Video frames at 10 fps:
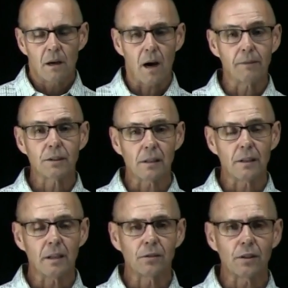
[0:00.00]

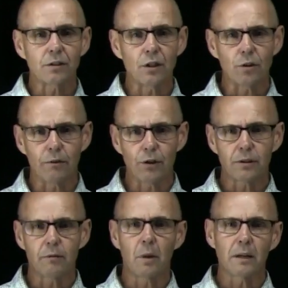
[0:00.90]
obviously the existing
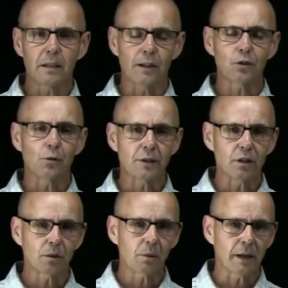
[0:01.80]
University of Montana
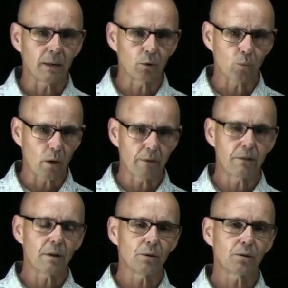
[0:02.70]
strategic plan was one of
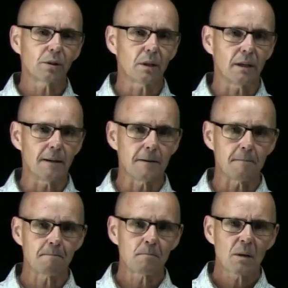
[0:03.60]
those,
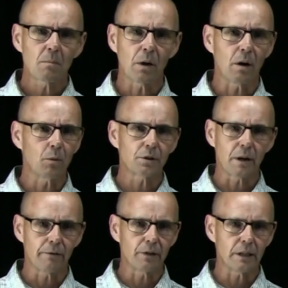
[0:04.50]
but almost
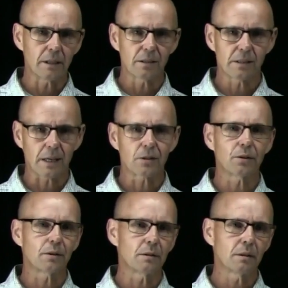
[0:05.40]
every
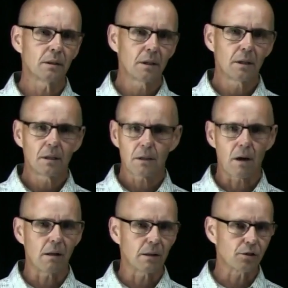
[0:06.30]
sector,
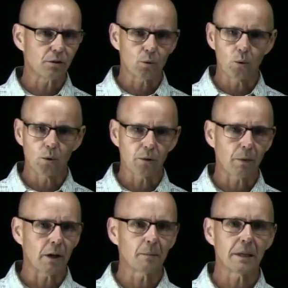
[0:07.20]
college, school,
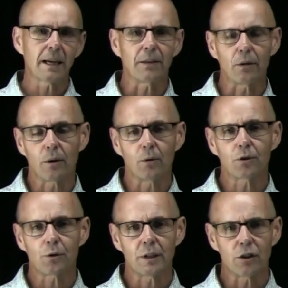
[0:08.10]
department had their own
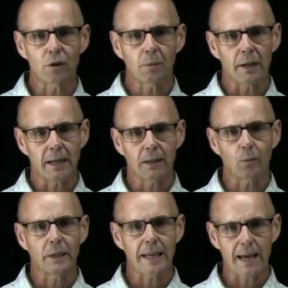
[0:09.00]
strategic plan
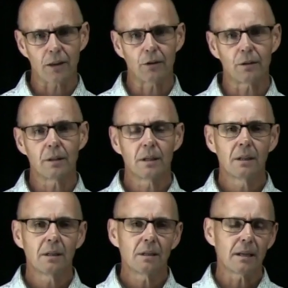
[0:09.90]
that we gathered
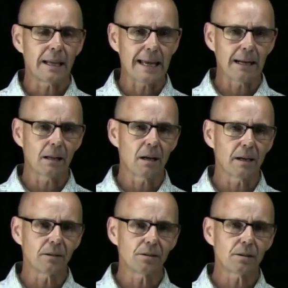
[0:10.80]
and
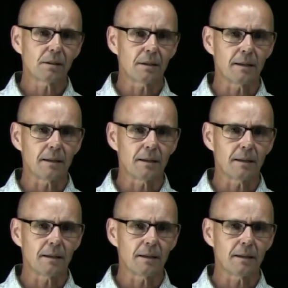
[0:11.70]
analyzed.